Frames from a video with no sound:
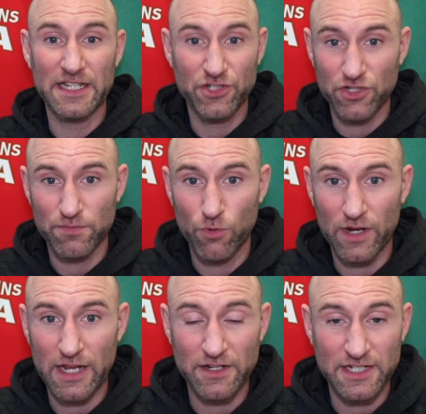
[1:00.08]
it's just
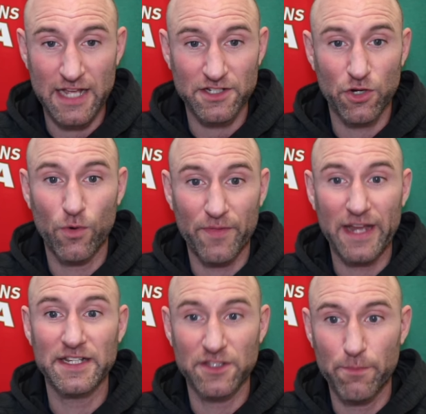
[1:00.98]
more tactical and
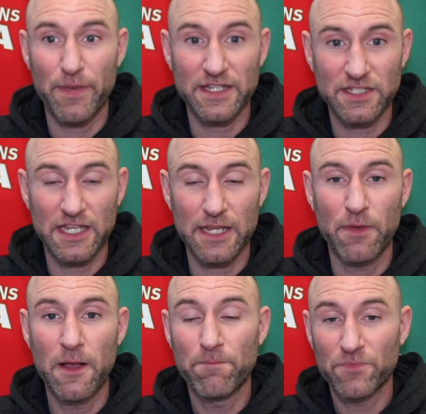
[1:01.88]
that is the best
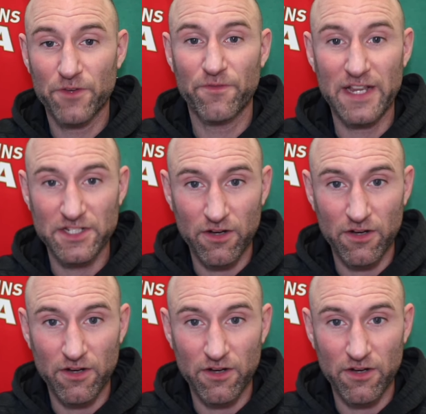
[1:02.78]
team to face